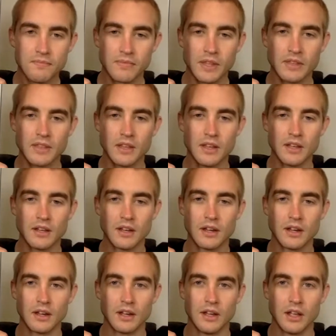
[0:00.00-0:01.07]

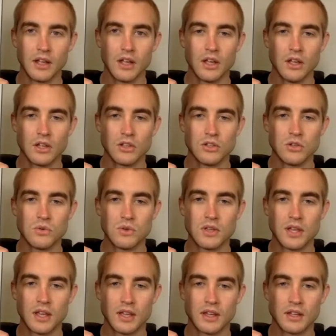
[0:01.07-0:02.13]
then you
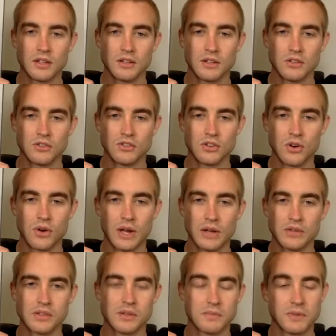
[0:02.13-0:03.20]
can show how
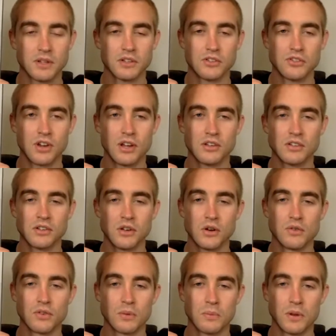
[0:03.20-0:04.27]
something's changing
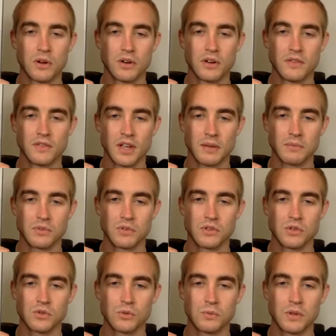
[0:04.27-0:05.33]
over a period of time. So
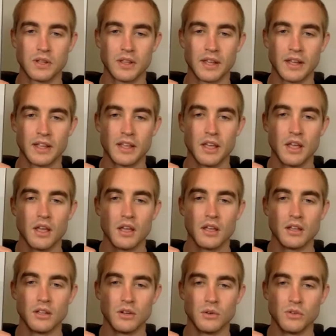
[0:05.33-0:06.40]
this would be like,
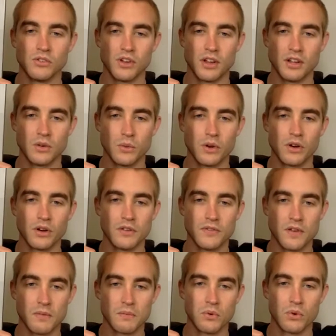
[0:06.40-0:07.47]
January,
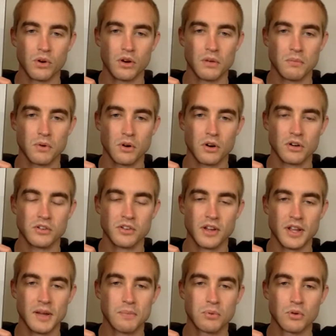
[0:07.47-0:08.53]
February, March,
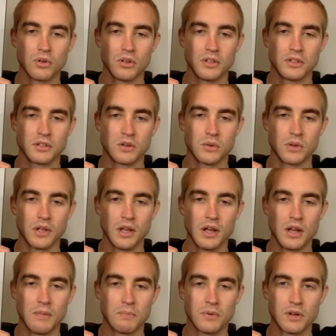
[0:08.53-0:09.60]
April. It's going
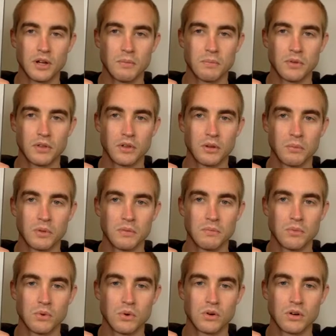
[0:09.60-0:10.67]
up a
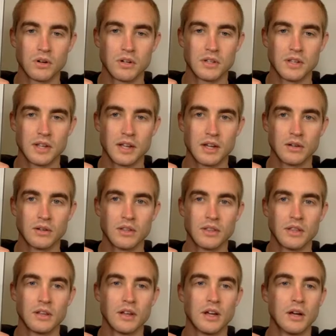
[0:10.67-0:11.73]
little bit more,
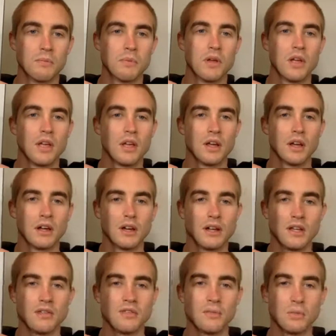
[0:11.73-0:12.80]
down, and then up
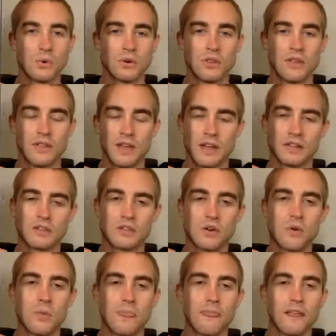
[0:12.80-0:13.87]
even more than that.
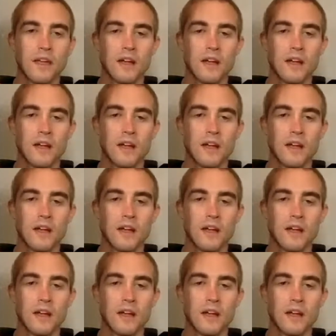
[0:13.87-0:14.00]
So